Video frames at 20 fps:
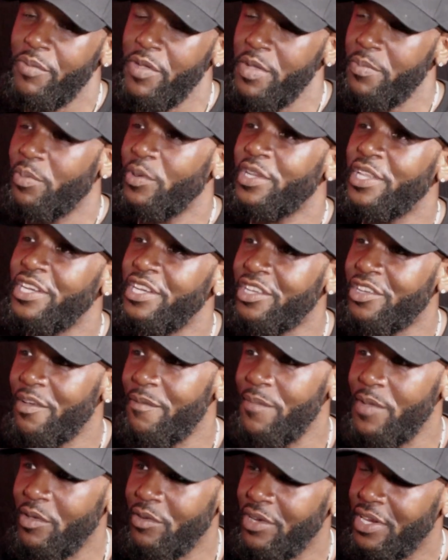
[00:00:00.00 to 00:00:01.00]
people in the
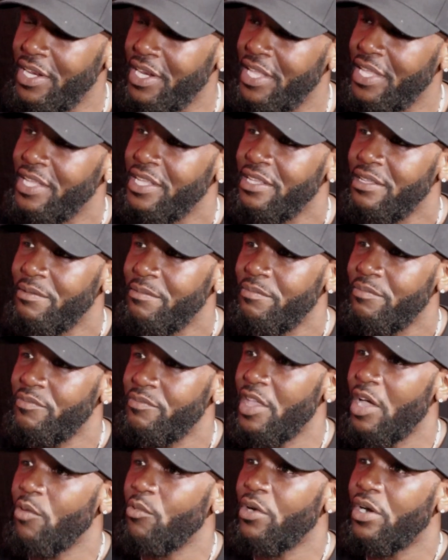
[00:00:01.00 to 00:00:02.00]
community
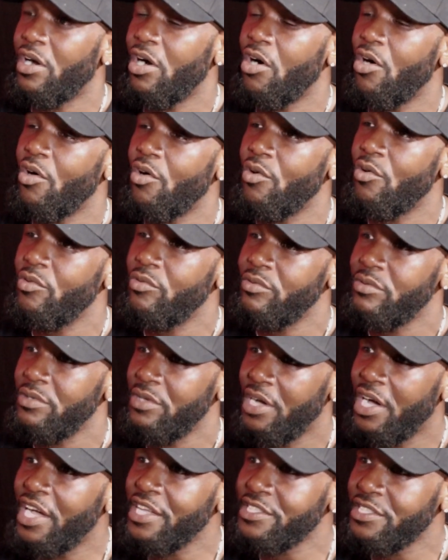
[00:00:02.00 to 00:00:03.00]
that were called
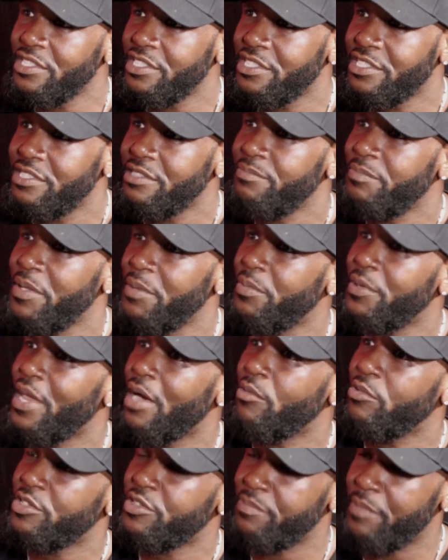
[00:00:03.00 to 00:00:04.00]
hustlers,
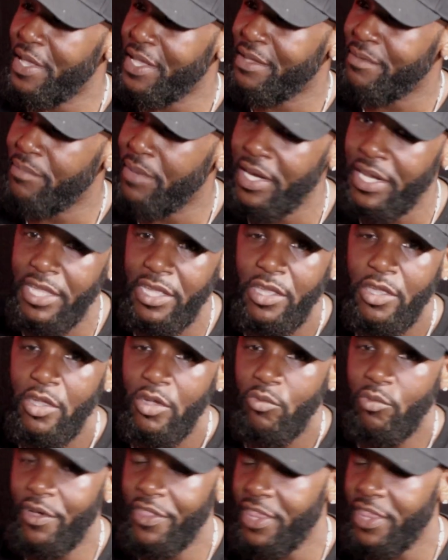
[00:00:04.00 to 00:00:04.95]
people that was making money,